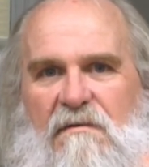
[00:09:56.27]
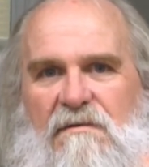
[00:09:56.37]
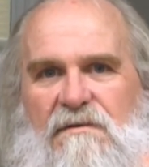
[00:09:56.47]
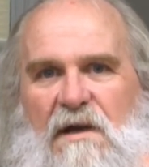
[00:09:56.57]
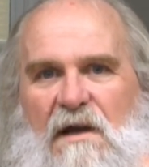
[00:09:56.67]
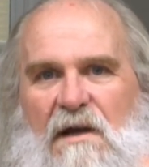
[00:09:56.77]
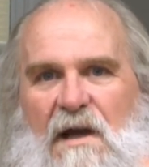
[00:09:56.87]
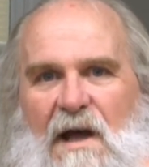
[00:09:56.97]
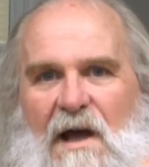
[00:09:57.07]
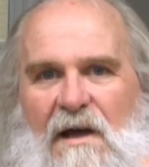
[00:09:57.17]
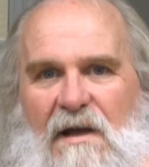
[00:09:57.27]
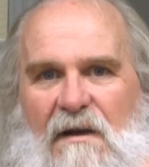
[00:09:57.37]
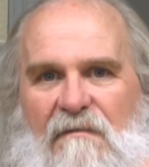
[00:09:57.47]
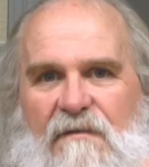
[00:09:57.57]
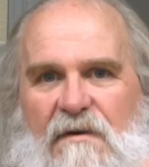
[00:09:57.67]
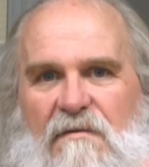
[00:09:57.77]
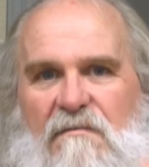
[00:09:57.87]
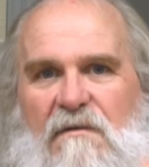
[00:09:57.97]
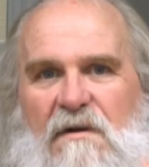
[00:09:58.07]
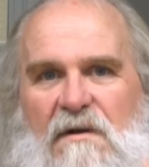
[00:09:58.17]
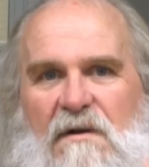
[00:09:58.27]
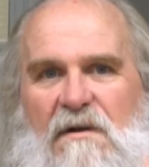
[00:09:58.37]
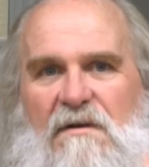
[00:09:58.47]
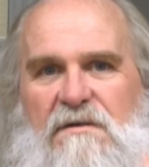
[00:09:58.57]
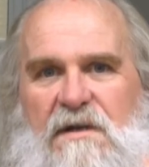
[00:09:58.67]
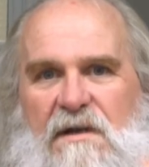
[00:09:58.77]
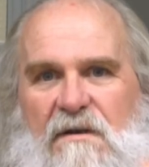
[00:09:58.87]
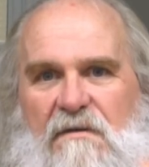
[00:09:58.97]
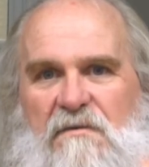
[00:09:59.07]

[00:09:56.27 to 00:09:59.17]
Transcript: Because I have fun sending